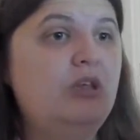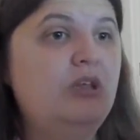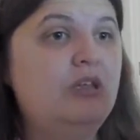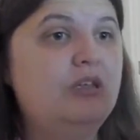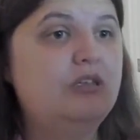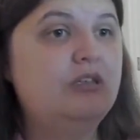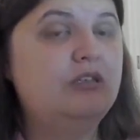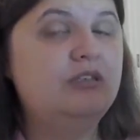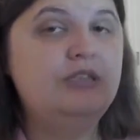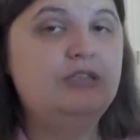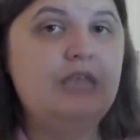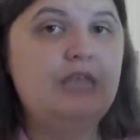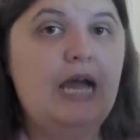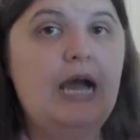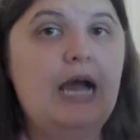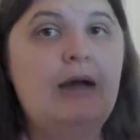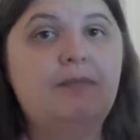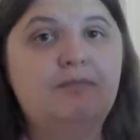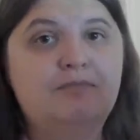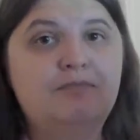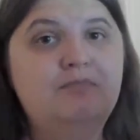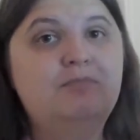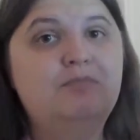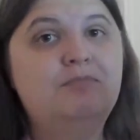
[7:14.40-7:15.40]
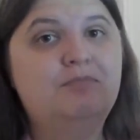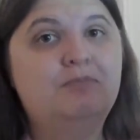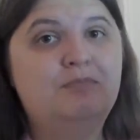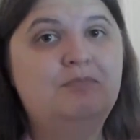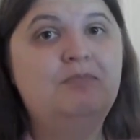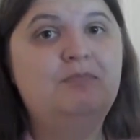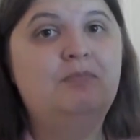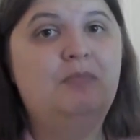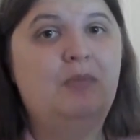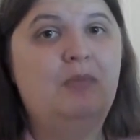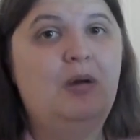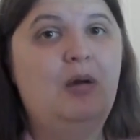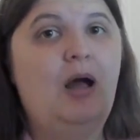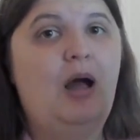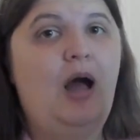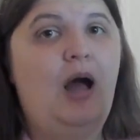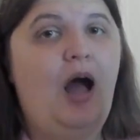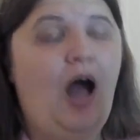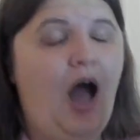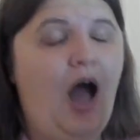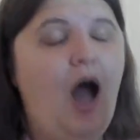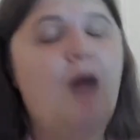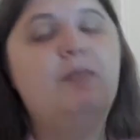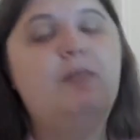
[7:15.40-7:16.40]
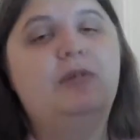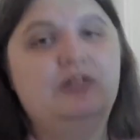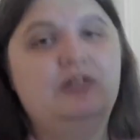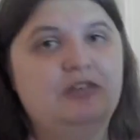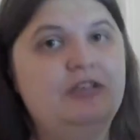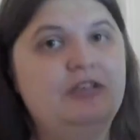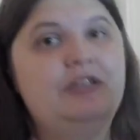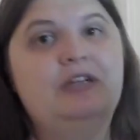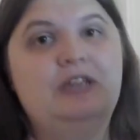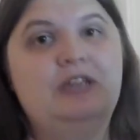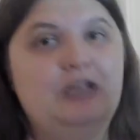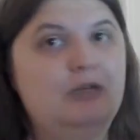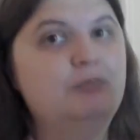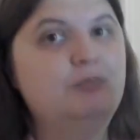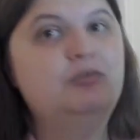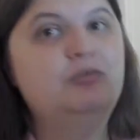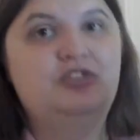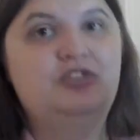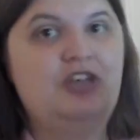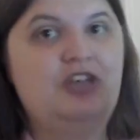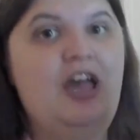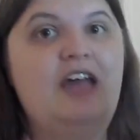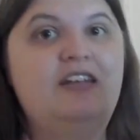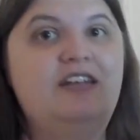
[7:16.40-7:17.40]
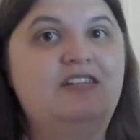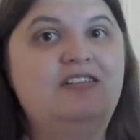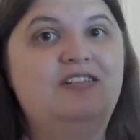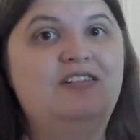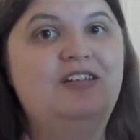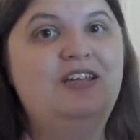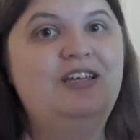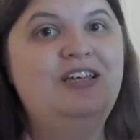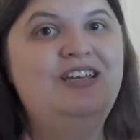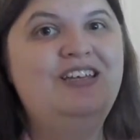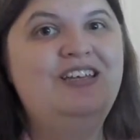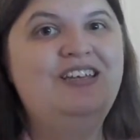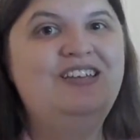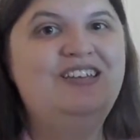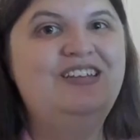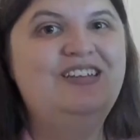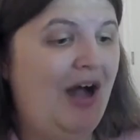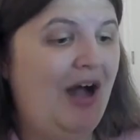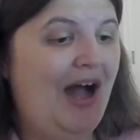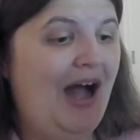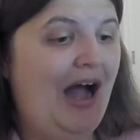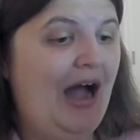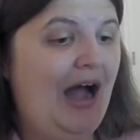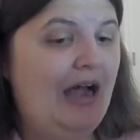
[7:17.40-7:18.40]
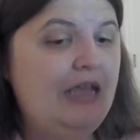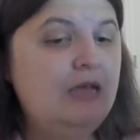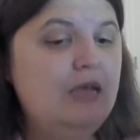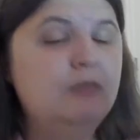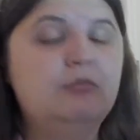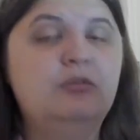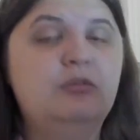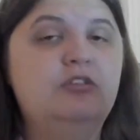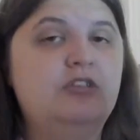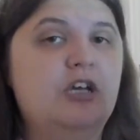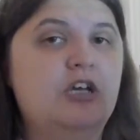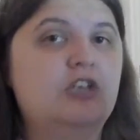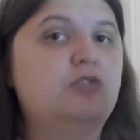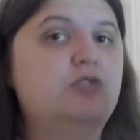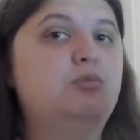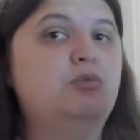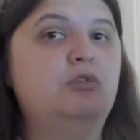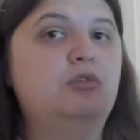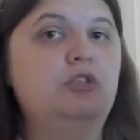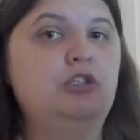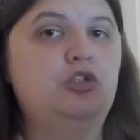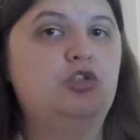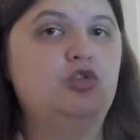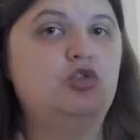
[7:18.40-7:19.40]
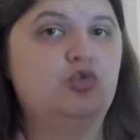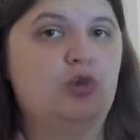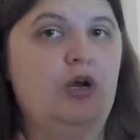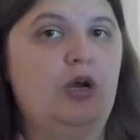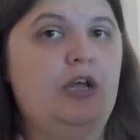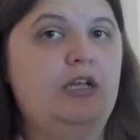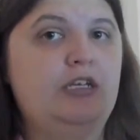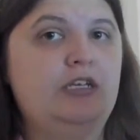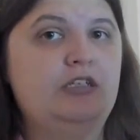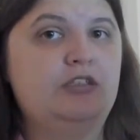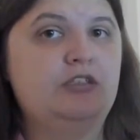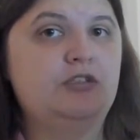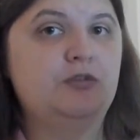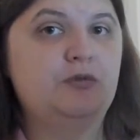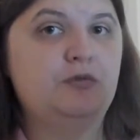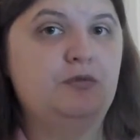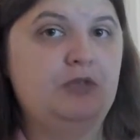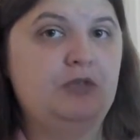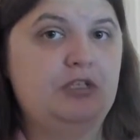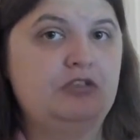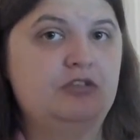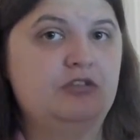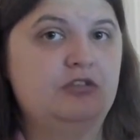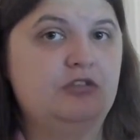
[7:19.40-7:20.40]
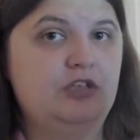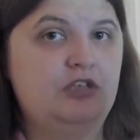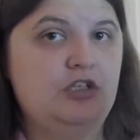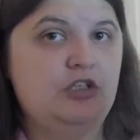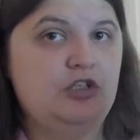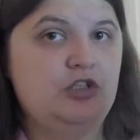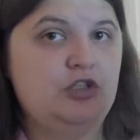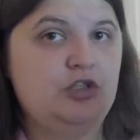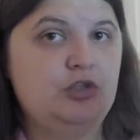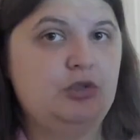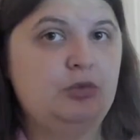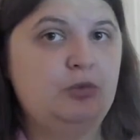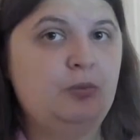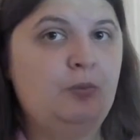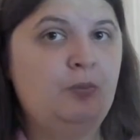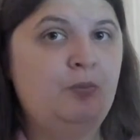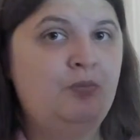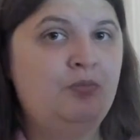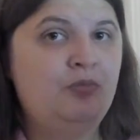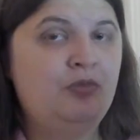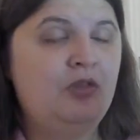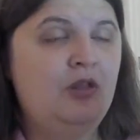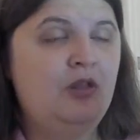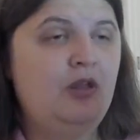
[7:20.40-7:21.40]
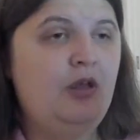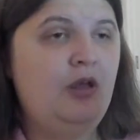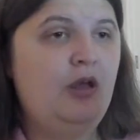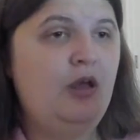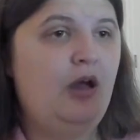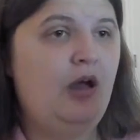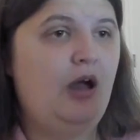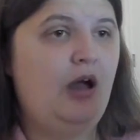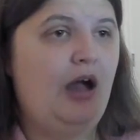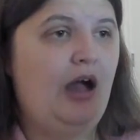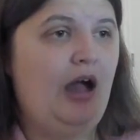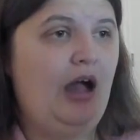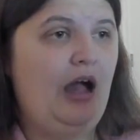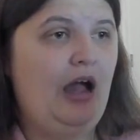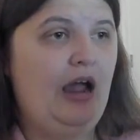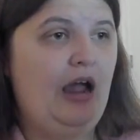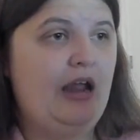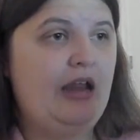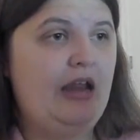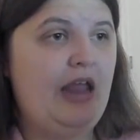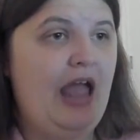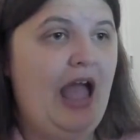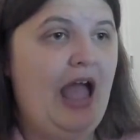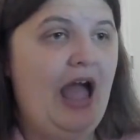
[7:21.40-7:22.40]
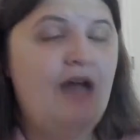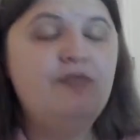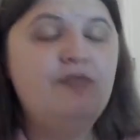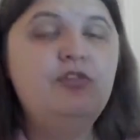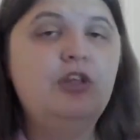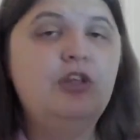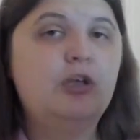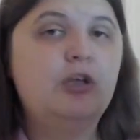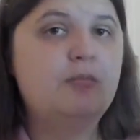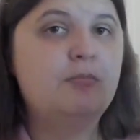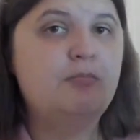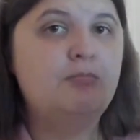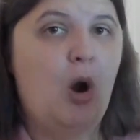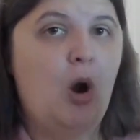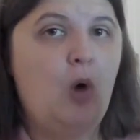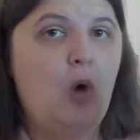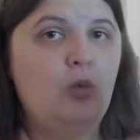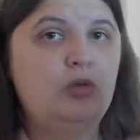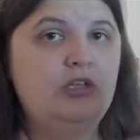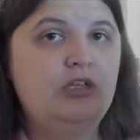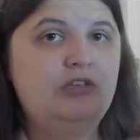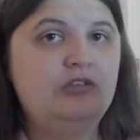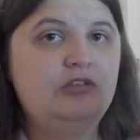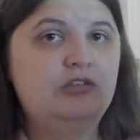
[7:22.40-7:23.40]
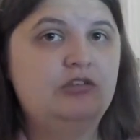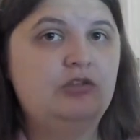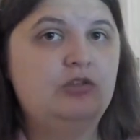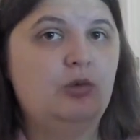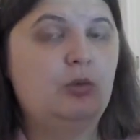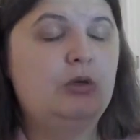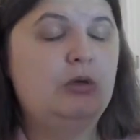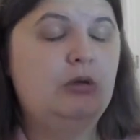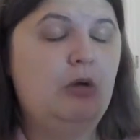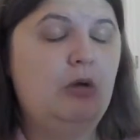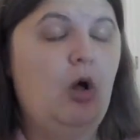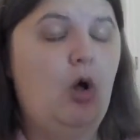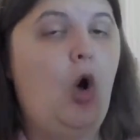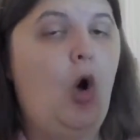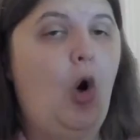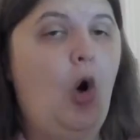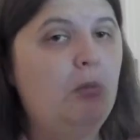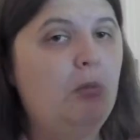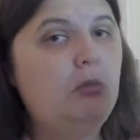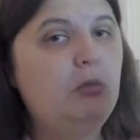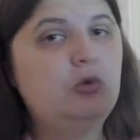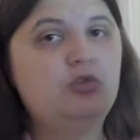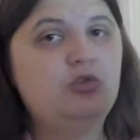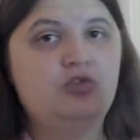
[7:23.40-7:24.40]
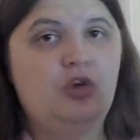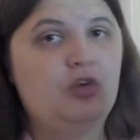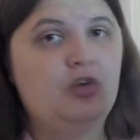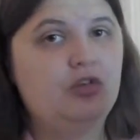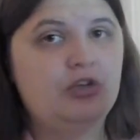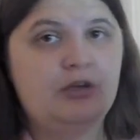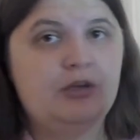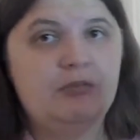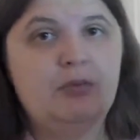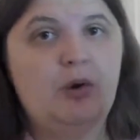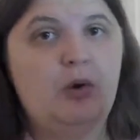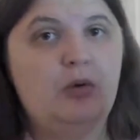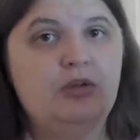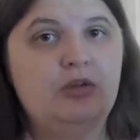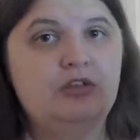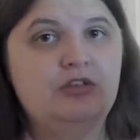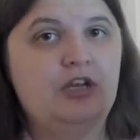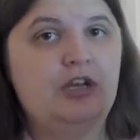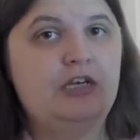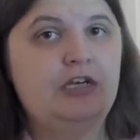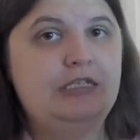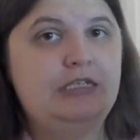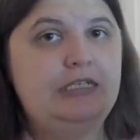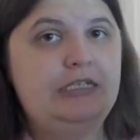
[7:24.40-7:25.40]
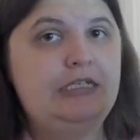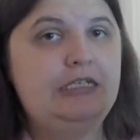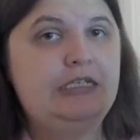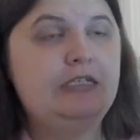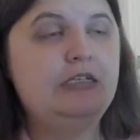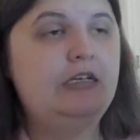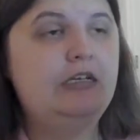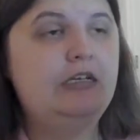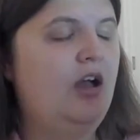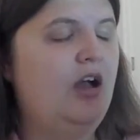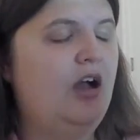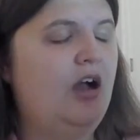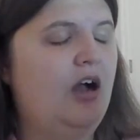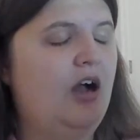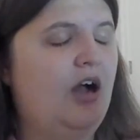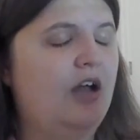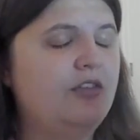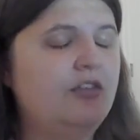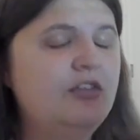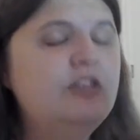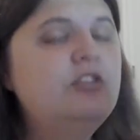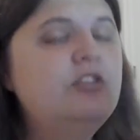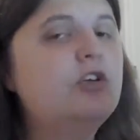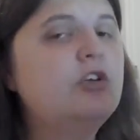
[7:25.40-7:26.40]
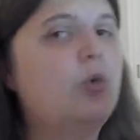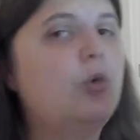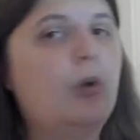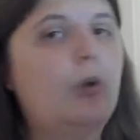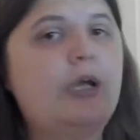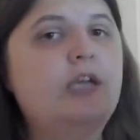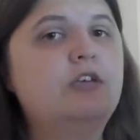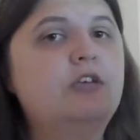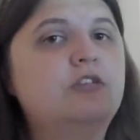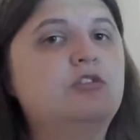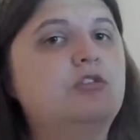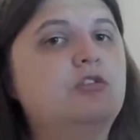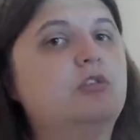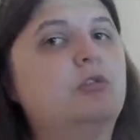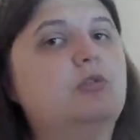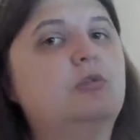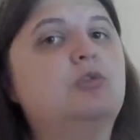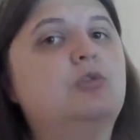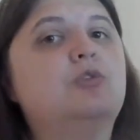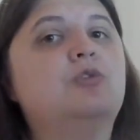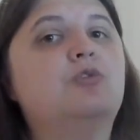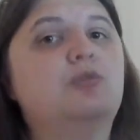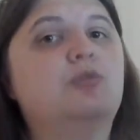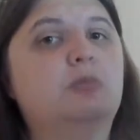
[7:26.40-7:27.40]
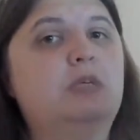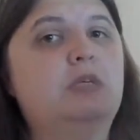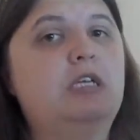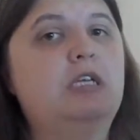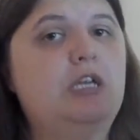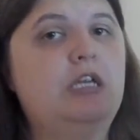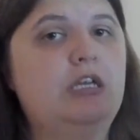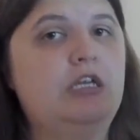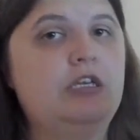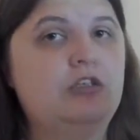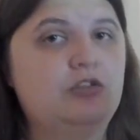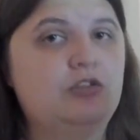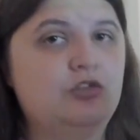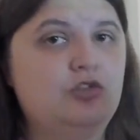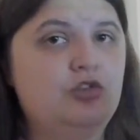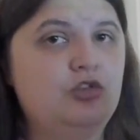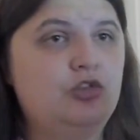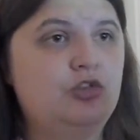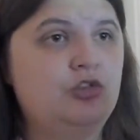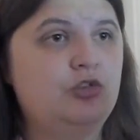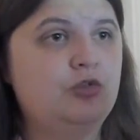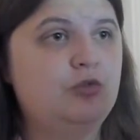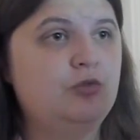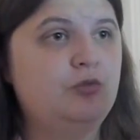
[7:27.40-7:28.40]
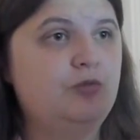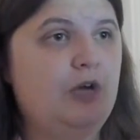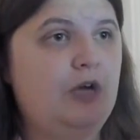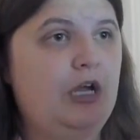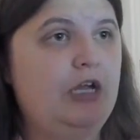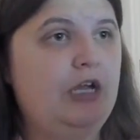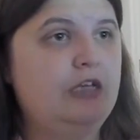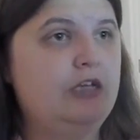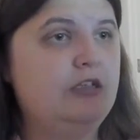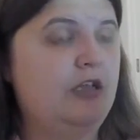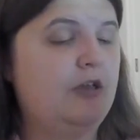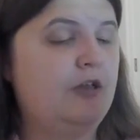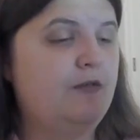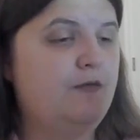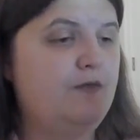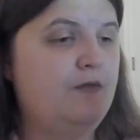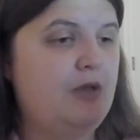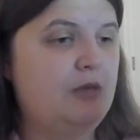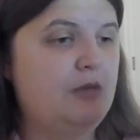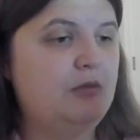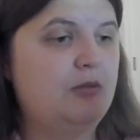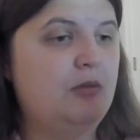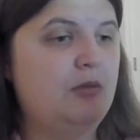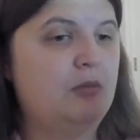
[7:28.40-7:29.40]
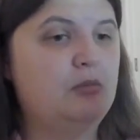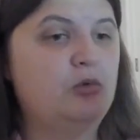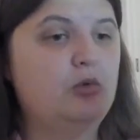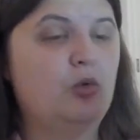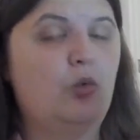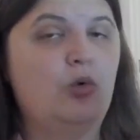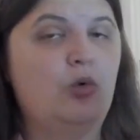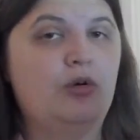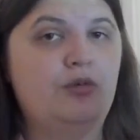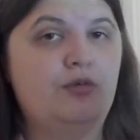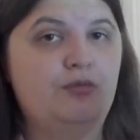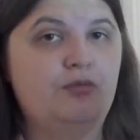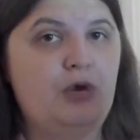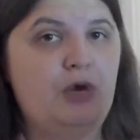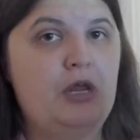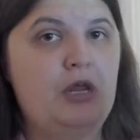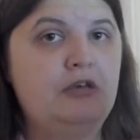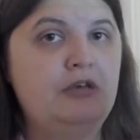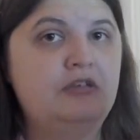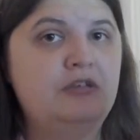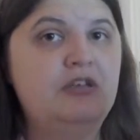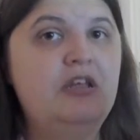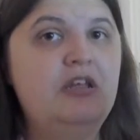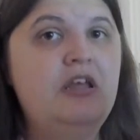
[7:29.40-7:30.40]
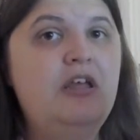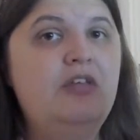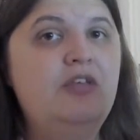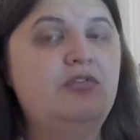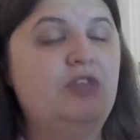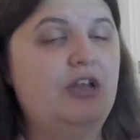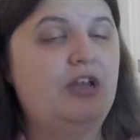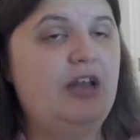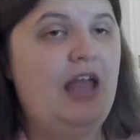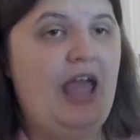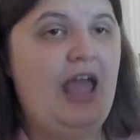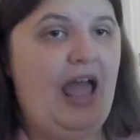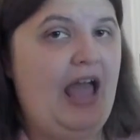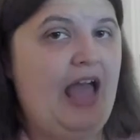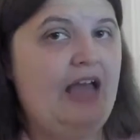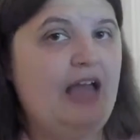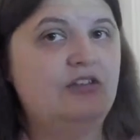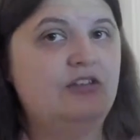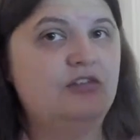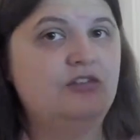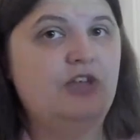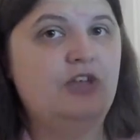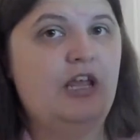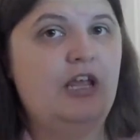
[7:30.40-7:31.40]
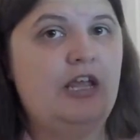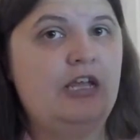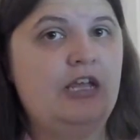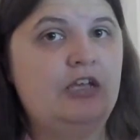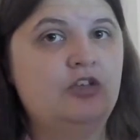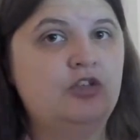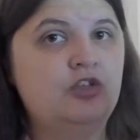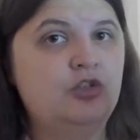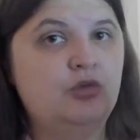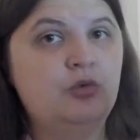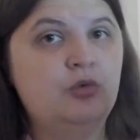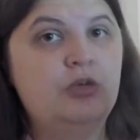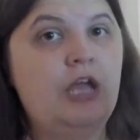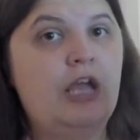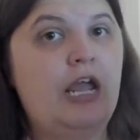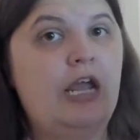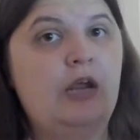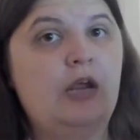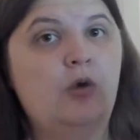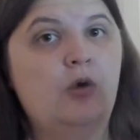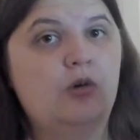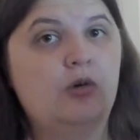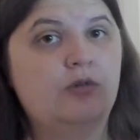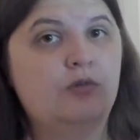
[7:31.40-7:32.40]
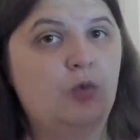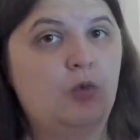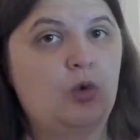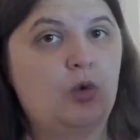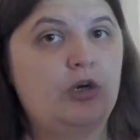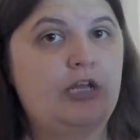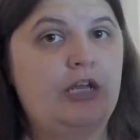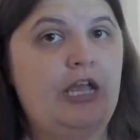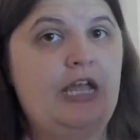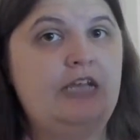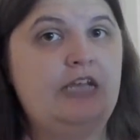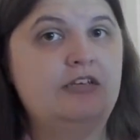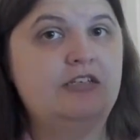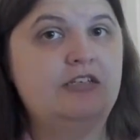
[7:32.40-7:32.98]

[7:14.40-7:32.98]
yeah. I'm a little upset. I am desperately trying to fix this issue. I have the components, well, almost all the components I need. I think the quickest solution for me is to find a family member or a friend that has a 2K or 4K